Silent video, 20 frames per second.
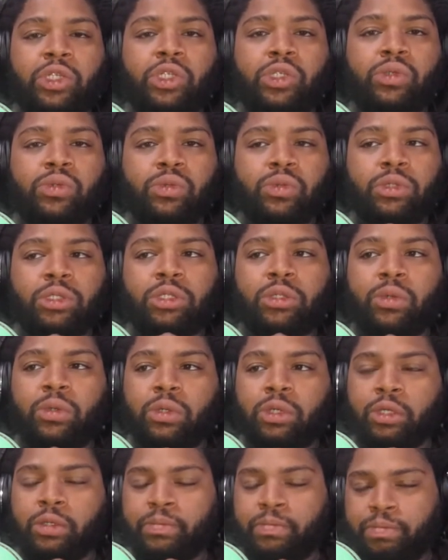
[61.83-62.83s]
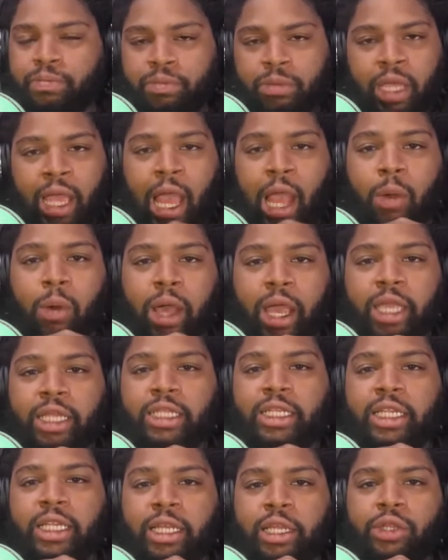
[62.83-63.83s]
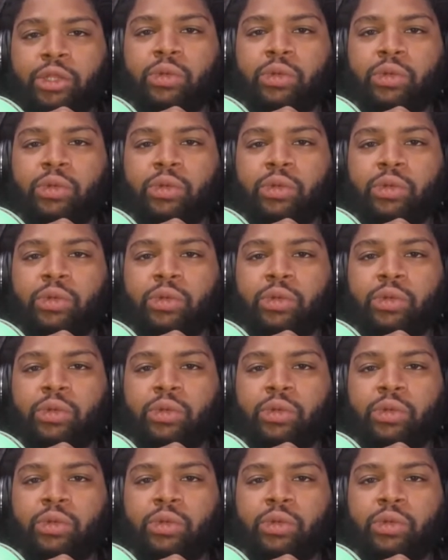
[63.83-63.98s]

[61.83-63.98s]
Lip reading: use, or how I did it. You